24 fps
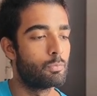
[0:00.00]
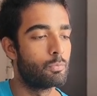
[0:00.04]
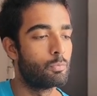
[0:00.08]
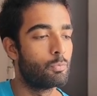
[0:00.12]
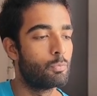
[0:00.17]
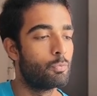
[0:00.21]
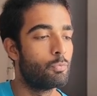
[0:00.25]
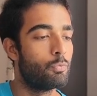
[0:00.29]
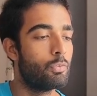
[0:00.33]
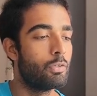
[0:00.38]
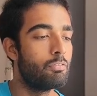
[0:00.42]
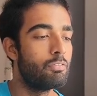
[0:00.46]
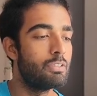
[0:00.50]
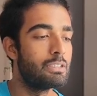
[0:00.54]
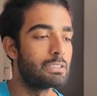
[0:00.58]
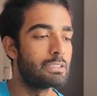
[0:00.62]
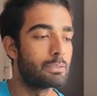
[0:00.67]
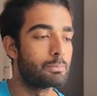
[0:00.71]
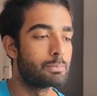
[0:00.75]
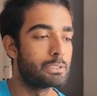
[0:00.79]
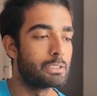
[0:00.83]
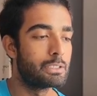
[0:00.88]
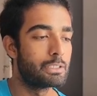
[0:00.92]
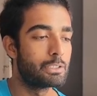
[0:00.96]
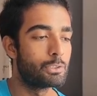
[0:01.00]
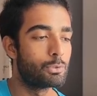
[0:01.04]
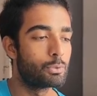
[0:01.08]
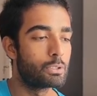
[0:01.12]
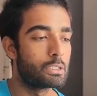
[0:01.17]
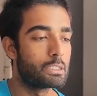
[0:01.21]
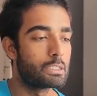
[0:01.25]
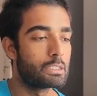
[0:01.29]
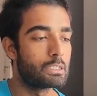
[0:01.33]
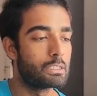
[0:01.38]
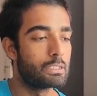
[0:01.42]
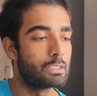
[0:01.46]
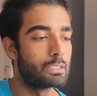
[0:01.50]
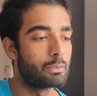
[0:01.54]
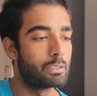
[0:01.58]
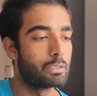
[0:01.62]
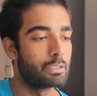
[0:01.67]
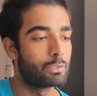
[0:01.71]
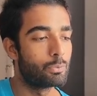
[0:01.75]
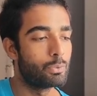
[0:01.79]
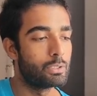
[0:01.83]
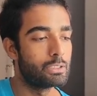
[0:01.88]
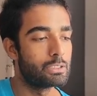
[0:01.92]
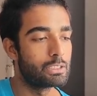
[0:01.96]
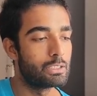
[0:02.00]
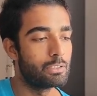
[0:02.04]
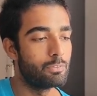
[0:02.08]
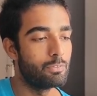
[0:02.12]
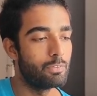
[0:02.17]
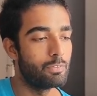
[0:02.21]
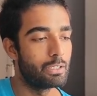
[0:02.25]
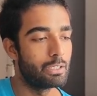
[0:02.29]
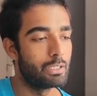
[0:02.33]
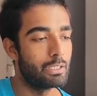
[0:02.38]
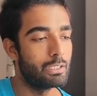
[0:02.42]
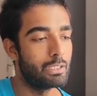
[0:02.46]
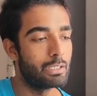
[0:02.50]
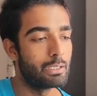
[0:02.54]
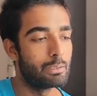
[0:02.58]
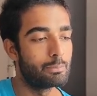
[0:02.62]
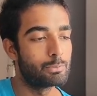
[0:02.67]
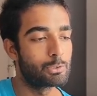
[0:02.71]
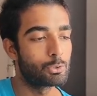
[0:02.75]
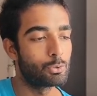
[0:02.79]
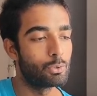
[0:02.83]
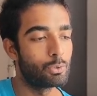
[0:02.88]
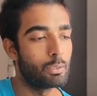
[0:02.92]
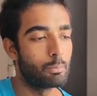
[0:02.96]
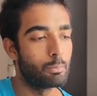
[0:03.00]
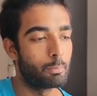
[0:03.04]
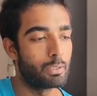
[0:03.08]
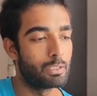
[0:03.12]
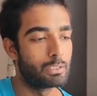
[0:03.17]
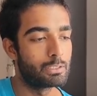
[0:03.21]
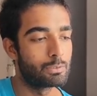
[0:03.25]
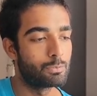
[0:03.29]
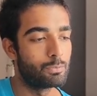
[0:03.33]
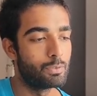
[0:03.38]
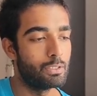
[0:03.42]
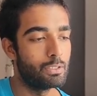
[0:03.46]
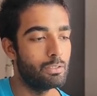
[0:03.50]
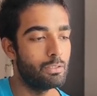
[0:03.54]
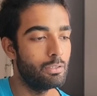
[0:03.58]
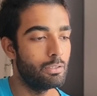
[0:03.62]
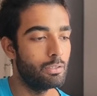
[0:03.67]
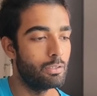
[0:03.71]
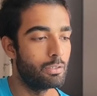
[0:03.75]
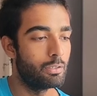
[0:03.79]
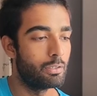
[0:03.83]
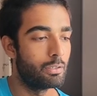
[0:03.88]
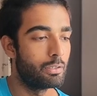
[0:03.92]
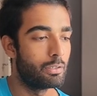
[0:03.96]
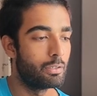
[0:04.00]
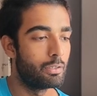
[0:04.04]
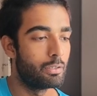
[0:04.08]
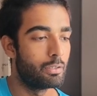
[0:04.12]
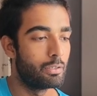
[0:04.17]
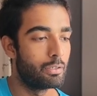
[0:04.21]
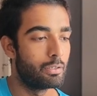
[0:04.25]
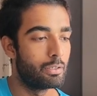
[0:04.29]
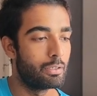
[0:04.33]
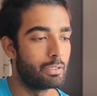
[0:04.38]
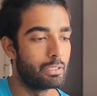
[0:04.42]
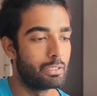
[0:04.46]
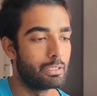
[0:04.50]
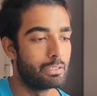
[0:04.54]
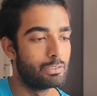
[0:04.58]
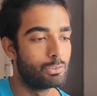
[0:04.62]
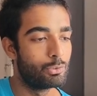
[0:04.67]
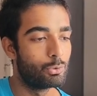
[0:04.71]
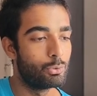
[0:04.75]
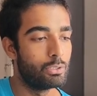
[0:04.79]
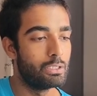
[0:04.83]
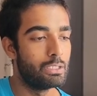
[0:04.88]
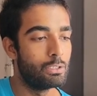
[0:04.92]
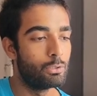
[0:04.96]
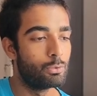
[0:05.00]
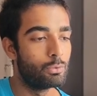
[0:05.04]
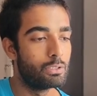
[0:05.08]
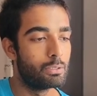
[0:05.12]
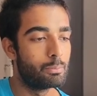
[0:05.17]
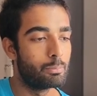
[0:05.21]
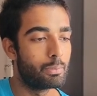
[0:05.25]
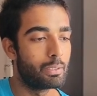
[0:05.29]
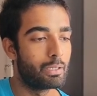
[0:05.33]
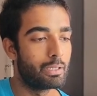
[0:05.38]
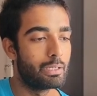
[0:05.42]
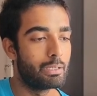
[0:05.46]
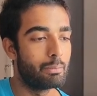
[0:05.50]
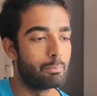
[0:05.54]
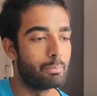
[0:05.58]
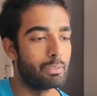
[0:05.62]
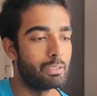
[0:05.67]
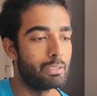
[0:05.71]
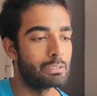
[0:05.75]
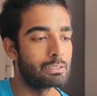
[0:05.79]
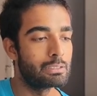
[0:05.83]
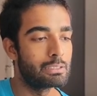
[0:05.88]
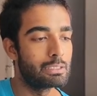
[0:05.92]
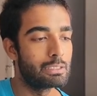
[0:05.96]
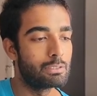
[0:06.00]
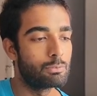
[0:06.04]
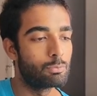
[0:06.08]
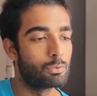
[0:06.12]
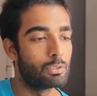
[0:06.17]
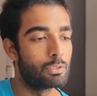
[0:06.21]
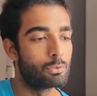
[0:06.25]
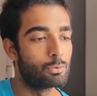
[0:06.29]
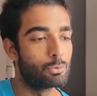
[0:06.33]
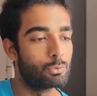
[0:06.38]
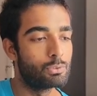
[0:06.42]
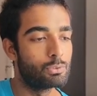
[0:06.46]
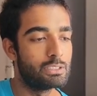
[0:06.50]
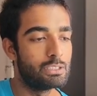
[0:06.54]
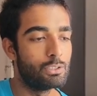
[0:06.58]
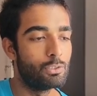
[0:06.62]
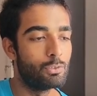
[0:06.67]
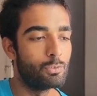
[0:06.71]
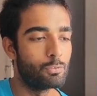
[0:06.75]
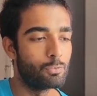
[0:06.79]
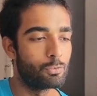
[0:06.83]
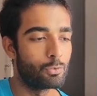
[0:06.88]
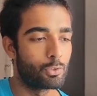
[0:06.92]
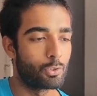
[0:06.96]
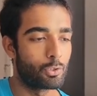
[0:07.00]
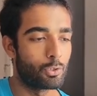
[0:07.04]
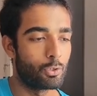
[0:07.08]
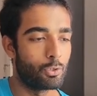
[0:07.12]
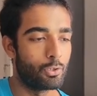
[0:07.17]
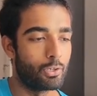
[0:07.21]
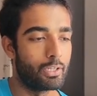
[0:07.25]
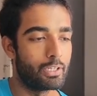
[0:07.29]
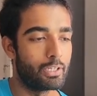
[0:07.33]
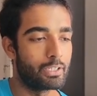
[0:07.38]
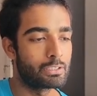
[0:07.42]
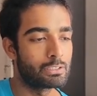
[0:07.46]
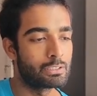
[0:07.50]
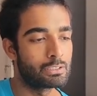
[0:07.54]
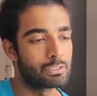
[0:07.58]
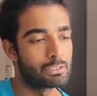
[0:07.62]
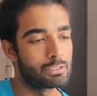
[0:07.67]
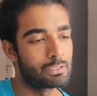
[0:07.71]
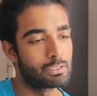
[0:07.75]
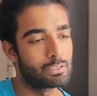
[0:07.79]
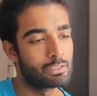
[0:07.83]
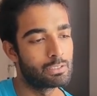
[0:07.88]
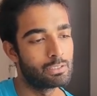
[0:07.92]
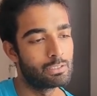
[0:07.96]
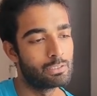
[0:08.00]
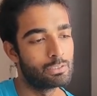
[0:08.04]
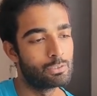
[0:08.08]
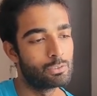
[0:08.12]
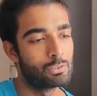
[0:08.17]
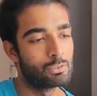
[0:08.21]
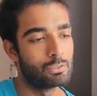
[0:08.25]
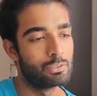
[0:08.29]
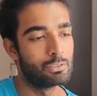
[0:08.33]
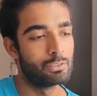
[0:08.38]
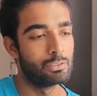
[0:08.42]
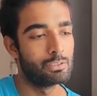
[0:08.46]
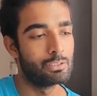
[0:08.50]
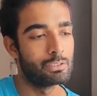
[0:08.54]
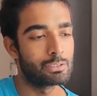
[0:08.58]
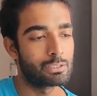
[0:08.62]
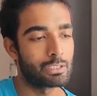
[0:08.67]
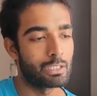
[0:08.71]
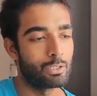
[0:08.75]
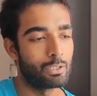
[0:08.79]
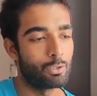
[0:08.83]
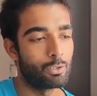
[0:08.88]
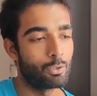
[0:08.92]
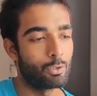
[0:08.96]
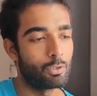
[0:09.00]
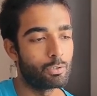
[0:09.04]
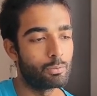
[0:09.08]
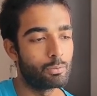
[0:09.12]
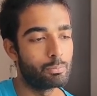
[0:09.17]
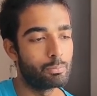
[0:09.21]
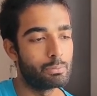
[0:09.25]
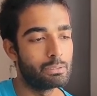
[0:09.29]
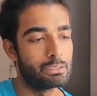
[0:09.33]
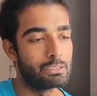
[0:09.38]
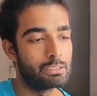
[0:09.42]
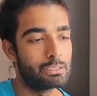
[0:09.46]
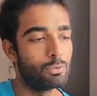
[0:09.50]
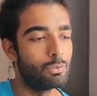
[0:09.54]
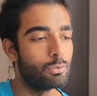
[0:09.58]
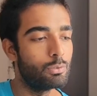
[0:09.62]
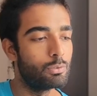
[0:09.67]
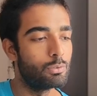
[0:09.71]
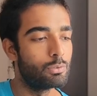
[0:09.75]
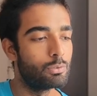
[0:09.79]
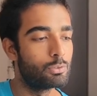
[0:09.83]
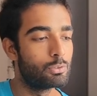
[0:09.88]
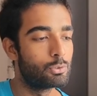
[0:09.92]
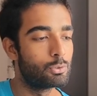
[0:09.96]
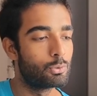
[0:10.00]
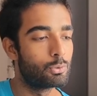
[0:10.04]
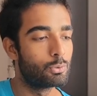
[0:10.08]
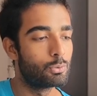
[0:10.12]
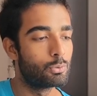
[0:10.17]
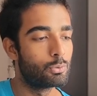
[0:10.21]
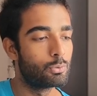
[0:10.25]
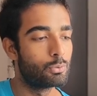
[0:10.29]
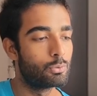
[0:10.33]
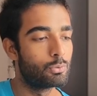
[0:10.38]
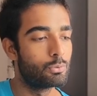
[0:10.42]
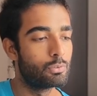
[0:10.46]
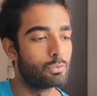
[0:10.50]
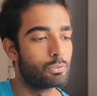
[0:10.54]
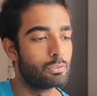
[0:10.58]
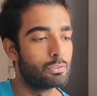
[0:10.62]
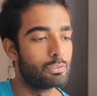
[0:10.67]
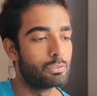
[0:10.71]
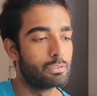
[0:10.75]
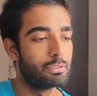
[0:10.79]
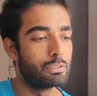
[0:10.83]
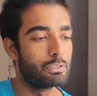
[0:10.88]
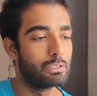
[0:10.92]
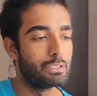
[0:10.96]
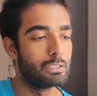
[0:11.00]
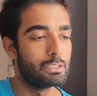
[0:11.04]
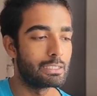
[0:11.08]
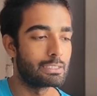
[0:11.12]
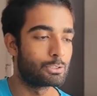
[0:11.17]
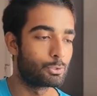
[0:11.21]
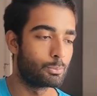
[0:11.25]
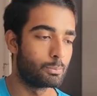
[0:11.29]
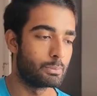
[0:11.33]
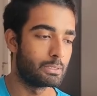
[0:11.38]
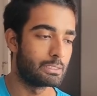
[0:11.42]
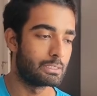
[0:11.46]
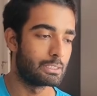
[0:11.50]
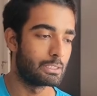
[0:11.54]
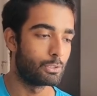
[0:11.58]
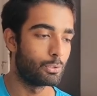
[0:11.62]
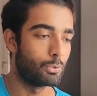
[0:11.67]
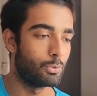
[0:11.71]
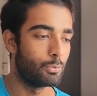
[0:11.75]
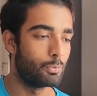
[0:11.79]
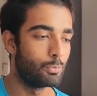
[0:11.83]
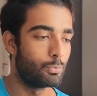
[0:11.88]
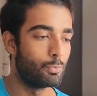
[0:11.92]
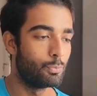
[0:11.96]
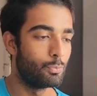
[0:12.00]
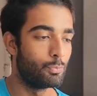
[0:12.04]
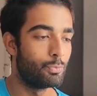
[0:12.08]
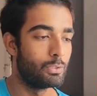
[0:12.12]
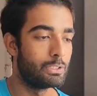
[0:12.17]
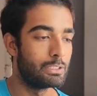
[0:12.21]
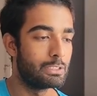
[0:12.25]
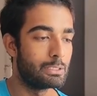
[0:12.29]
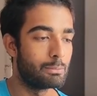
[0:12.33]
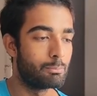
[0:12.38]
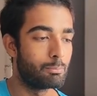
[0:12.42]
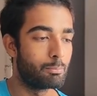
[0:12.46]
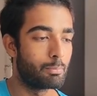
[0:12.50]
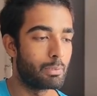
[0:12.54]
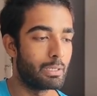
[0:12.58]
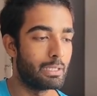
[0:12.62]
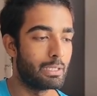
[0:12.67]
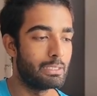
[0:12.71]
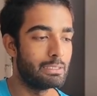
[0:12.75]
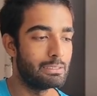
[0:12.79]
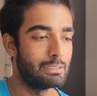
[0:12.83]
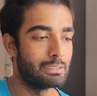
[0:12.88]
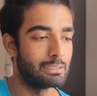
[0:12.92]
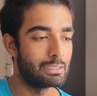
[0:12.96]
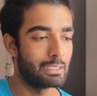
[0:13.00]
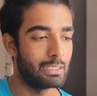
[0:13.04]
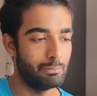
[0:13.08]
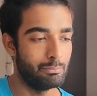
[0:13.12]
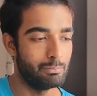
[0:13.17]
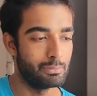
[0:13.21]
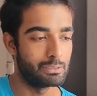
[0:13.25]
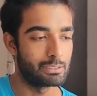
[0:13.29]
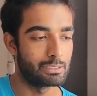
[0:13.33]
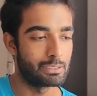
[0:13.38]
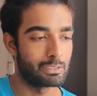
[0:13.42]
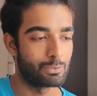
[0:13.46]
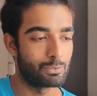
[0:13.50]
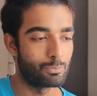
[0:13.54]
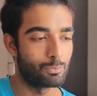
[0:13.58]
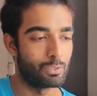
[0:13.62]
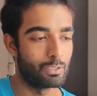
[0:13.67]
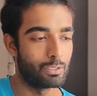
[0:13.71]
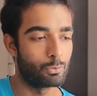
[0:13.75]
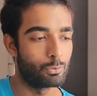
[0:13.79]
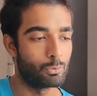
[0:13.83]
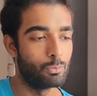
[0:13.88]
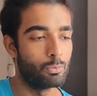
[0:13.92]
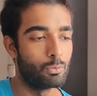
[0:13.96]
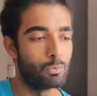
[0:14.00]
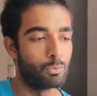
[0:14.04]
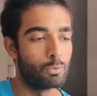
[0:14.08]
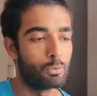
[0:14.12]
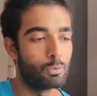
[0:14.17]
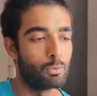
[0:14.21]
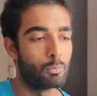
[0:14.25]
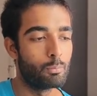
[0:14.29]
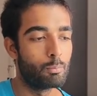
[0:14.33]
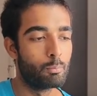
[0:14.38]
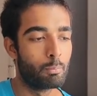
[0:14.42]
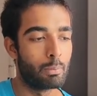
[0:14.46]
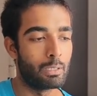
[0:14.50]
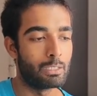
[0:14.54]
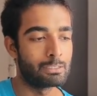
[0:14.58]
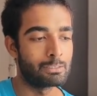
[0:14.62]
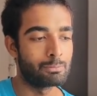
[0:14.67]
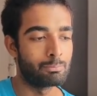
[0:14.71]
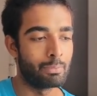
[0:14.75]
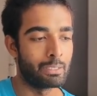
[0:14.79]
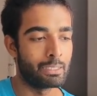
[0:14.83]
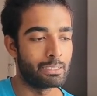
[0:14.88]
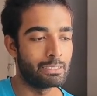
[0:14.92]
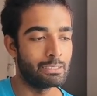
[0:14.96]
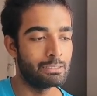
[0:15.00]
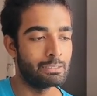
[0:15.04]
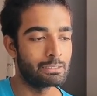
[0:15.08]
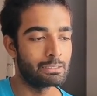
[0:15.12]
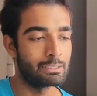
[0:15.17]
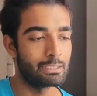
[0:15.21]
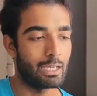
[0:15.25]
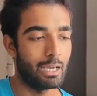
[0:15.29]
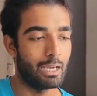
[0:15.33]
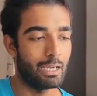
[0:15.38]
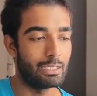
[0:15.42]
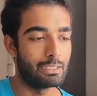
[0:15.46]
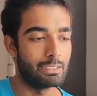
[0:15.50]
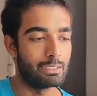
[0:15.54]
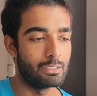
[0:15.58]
When we substitute it in the equation, we get m square plus 1 into e to the power mx equal to 0 for all x. This cannot be 0, so this has to be 0, which implies m is equal to plus minus I.